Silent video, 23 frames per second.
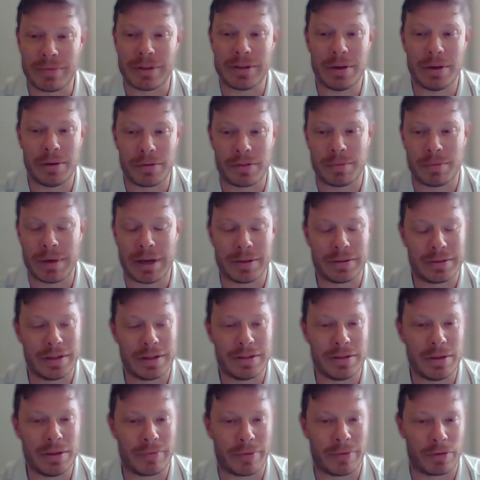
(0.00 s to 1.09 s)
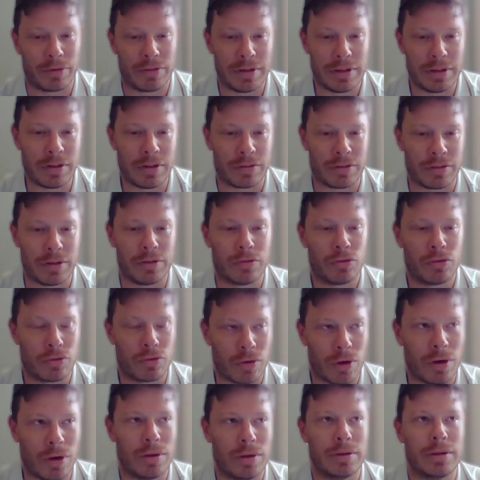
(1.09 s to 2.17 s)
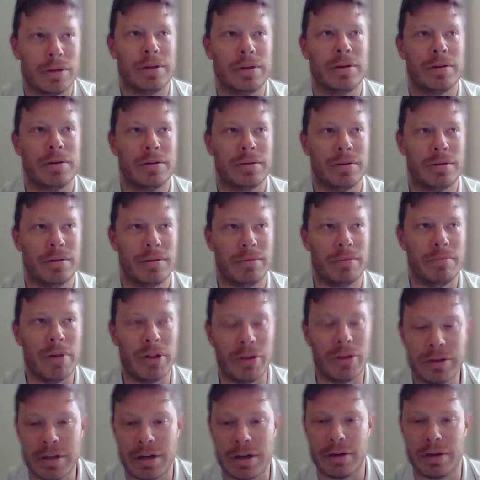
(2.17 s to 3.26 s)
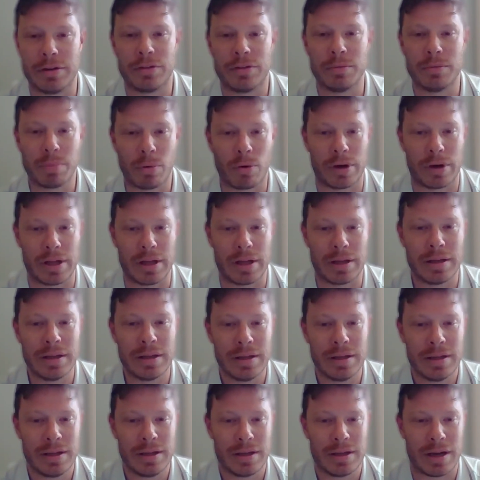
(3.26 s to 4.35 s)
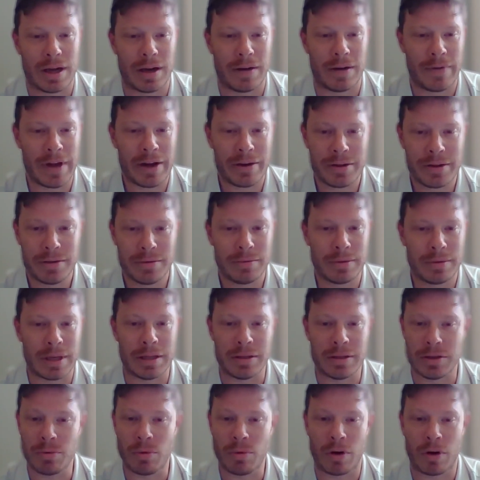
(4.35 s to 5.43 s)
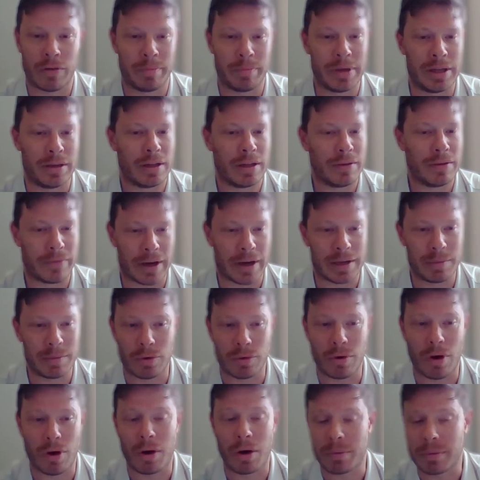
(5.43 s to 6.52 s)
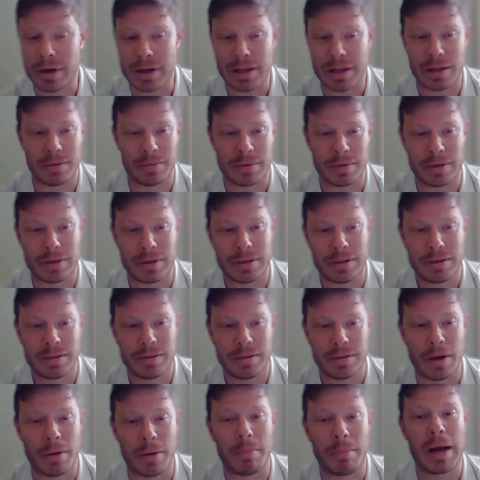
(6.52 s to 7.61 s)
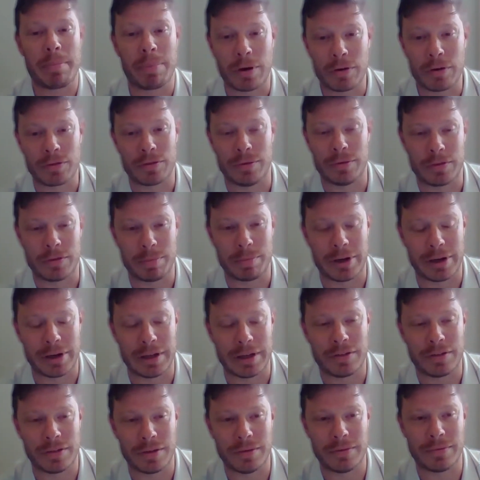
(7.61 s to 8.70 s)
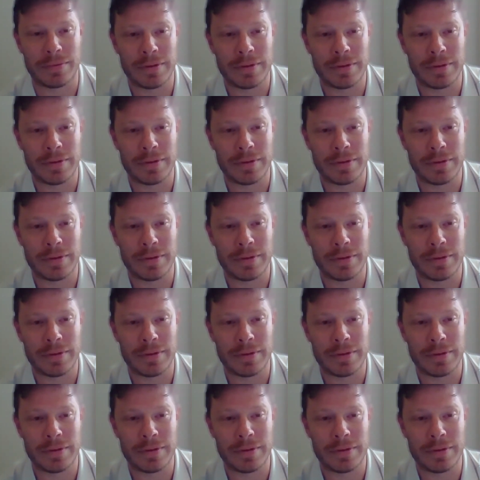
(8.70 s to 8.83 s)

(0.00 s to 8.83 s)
noticed about the university is just a strong military supporting value, and you all have been invaluable already in my personal experience of